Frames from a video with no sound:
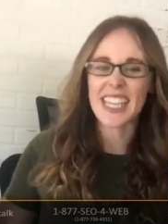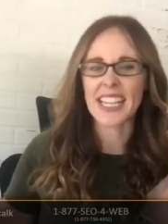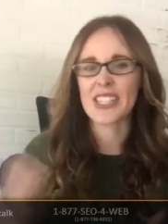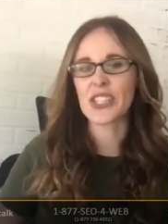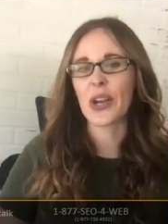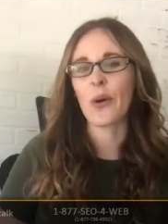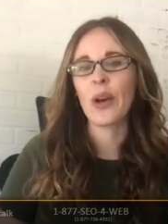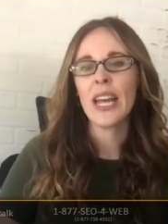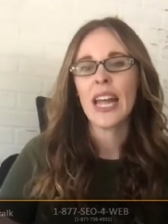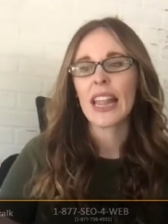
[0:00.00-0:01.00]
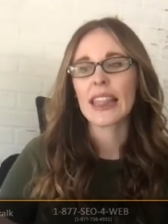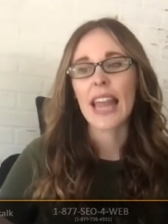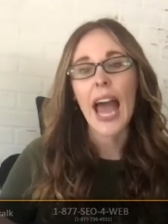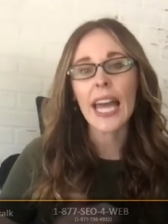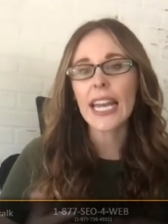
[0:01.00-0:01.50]
Yeah. And so
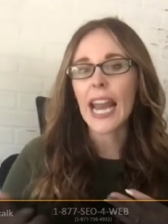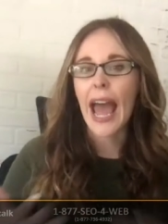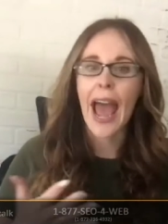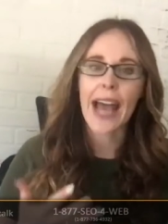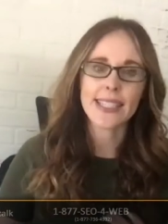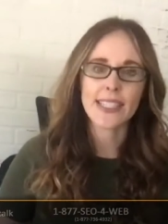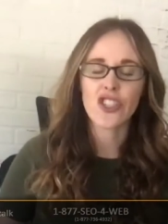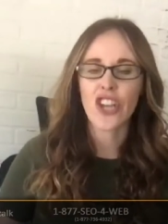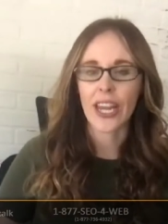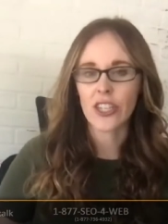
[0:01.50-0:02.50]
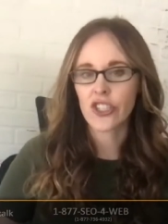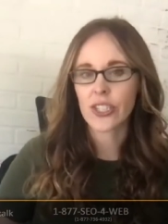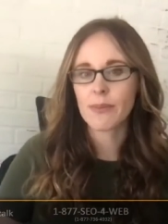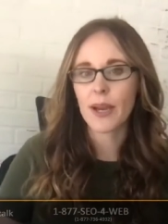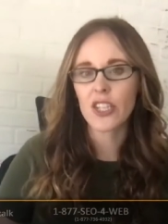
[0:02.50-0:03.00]
that hasn't changed
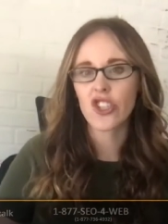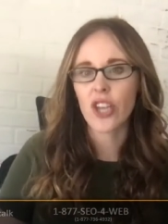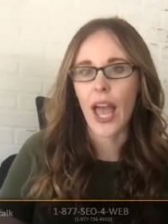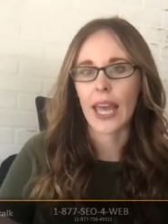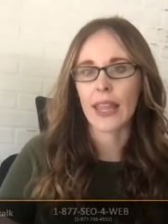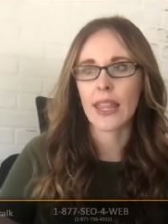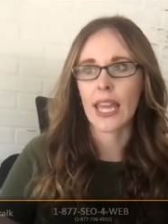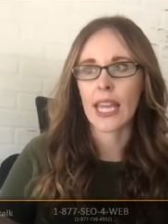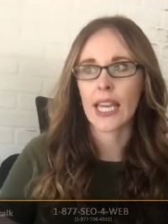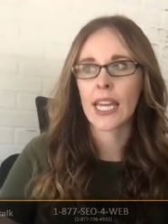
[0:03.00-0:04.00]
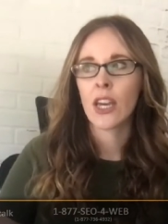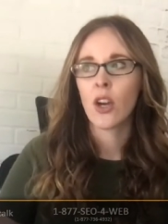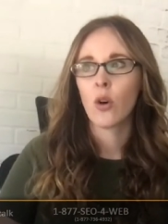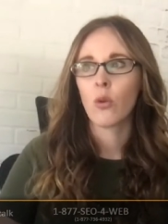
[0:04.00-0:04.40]
as much. I think